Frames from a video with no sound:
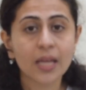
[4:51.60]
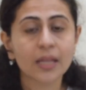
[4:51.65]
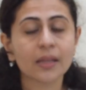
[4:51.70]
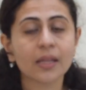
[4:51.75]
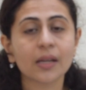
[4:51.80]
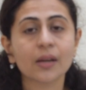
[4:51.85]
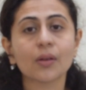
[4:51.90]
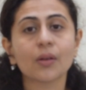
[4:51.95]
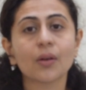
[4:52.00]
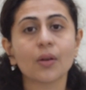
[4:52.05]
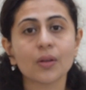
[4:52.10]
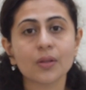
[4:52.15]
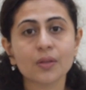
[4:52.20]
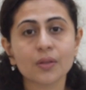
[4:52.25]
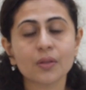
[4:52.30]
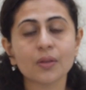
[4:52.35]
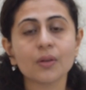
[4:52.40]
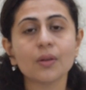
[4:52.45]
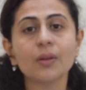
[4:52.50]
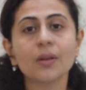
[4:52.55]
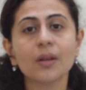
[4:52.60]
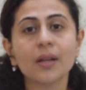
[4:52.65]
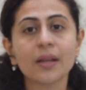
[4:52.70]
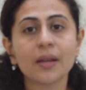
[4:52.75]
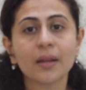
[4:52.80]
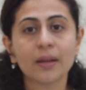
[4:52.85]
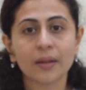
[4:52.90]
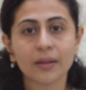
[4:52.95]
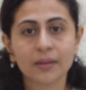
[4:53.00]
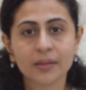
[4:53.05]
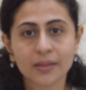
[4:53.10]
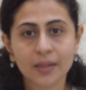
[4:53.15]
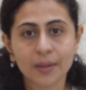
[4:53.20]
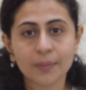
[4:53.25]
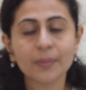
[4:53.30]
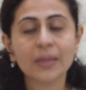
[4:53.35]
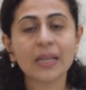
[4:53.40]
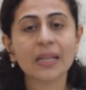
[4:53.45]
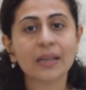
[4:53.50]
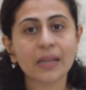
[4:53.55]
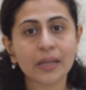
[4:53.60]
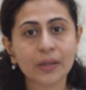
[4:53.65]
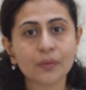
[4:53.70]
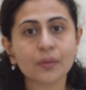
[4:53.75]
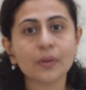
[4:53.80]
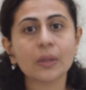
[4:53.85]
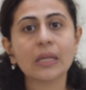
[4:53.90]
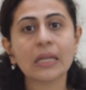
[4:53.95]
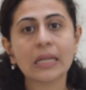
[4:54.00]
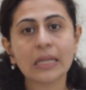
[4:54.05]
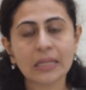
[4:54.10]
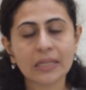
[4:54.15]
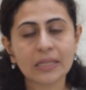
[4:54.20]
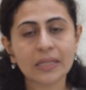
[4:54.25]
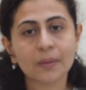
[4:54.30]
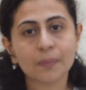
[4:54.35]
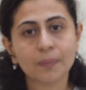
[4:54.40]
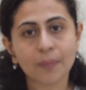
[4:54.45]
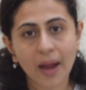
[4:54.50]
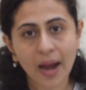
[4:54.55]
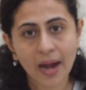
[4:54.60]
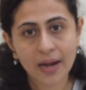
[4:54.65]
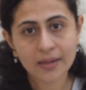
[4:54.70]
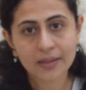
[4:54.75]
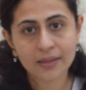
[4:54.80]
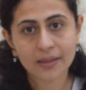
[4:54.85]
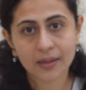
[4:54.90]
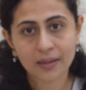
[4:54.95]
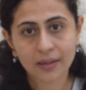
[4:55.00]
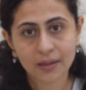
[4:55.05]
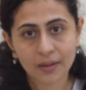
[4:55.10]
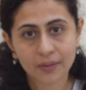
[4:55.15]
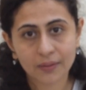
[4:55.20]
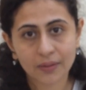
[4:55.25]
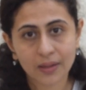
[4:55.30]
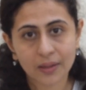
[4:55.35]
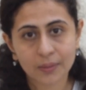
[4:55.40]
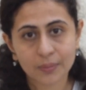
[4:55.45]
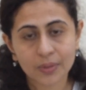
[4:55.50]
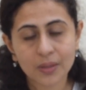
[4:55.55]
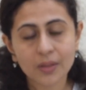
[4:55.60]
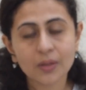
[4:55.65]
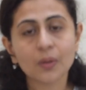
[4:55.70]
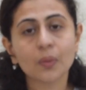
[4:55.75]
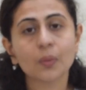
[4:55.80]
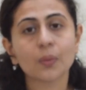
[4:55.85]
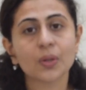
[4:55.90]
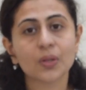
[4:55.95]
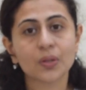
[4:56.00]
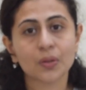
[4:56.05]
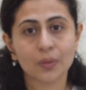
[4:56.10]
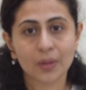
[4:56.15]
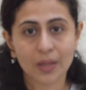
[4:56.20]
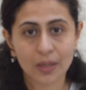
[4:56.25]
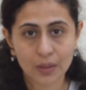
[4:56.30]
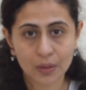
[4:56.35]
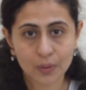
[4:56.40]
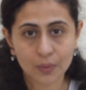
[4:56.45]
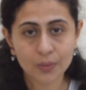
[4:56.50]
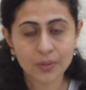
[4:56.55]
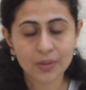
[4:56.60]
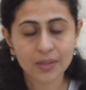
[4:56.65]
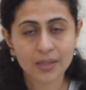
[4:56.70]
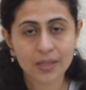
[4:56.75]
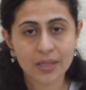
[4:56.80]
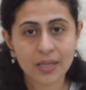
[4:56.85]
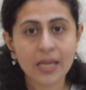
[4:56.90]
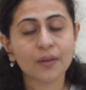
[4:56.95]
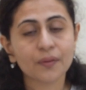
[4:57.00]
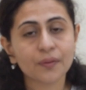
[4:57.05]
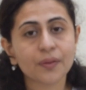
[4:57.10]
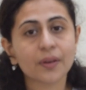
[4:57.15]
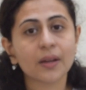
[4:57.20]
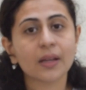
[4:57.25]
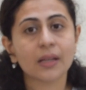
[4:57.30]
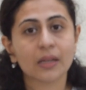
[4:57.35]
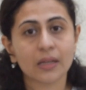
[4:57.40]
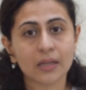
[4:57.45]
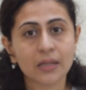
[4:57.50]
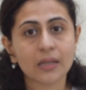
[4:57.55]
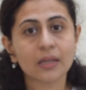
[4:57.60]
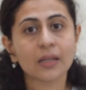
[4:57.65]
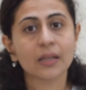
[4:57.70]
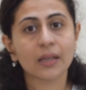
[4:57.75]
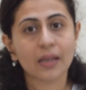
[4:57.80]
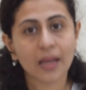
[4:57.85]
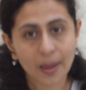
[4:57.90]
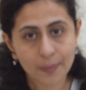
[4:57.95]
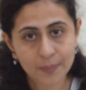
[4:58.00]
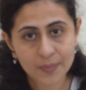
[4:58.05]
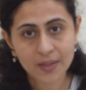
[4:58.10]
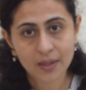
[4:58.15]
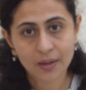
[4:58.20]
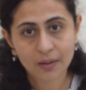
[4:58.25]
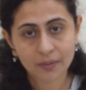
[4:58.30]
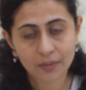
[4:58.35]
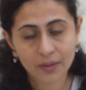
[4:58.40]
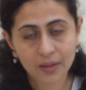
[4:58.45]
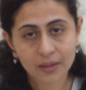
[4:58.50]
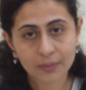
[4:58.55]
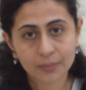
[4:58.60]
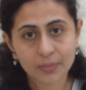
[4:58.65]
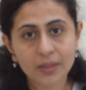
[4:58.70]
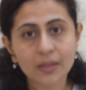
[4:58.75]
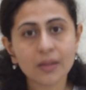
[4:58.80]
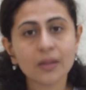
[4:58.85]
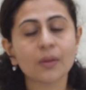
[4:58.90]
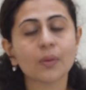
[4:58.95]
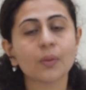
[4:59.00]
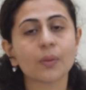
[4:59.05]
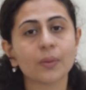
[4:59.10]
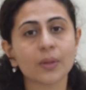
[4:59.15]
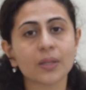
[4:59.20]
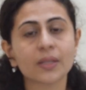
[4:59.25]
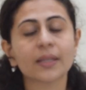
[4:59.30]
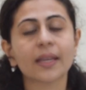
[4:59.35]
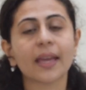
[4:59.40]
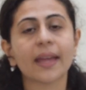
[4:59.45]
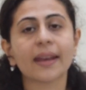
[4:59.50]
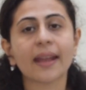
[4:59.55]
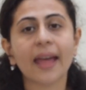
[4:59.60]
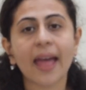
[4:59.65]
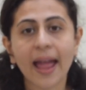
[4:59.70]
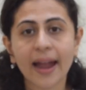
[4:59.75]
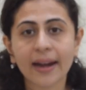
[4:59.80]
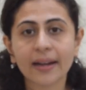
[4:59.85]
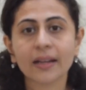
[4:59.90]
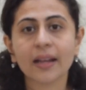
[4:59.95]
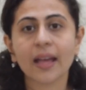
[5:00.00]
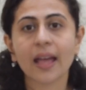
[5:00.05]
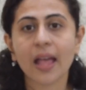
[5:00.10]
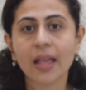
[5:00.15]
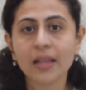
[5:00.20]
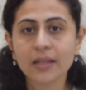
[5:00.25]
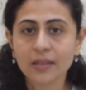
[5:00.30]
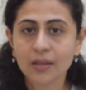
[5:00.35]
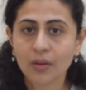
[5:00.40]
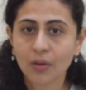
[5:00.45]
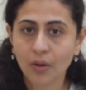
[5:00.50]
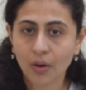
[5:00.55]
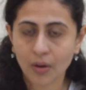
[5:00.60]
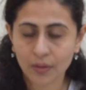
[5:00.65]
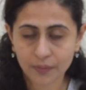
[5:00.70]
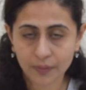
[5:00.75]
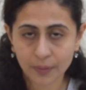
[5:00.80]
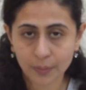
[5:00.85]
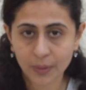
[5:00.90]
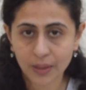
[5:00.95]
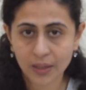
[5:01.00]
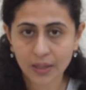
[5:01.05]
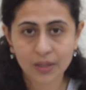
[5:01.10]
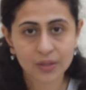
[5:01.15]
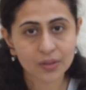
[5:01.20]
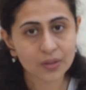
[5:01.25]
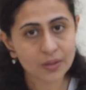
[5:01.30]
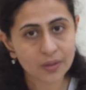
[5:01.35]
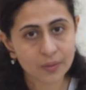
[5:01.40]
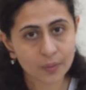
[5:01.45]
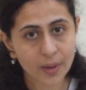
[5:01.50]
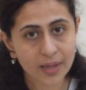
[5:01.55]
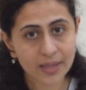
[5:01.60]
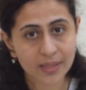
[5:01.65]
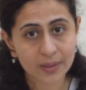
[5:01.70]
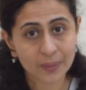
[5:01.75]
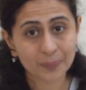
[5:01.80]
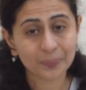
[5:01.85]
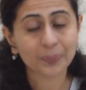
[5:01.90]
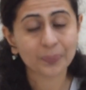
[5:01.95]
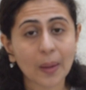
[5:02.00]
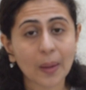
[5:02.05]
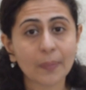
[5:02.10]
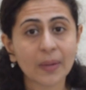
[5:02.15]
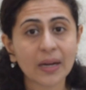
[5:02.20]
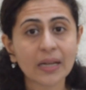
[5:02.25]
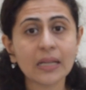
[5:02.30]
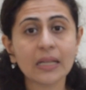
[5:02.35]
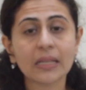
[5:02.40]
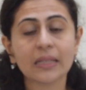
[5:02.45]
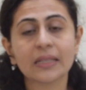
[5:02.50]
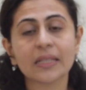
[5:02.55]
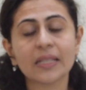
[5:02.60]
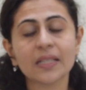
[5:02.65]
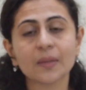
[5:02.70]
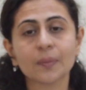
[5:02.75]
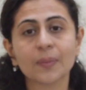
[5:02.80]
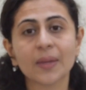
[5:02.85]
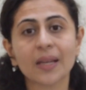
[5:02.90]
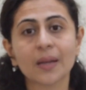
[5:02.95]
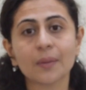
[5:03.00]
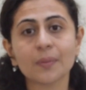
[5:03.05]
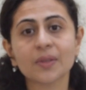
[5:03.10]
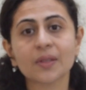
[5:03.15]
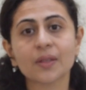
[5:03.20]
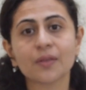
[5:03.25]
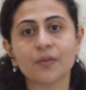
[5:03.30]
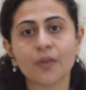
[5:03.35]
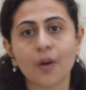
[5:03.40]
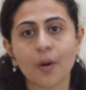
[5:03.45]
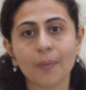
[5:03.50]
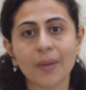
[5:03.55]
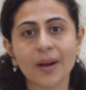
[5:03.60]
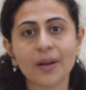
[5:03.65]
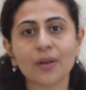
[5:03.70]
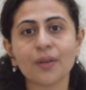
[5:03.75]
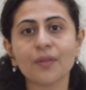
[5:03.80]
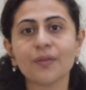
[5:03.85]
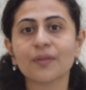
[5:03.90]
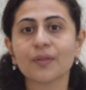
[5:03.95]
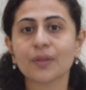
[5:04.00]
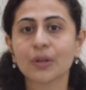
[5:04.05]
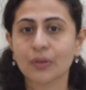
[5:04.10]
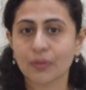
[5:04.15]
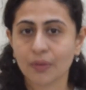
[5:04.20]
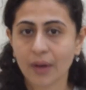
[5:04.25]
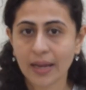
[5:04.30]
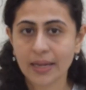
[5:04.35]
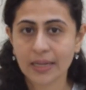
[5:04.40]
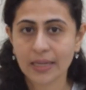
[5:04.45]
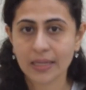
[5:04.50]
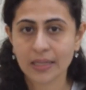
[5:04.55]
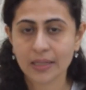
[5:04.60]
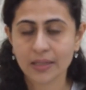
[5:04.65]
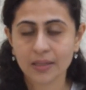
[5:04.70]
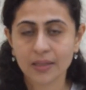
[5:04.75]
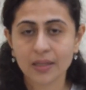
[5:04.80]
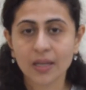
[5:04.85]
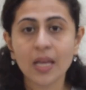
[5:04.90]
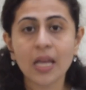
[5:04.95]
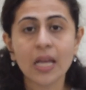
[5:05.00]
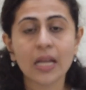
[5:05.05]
There are also some electric heating pads that are available which you can use. Infrared lamps are available which can act as hot fermentation device. But these becomes the format of dry heat.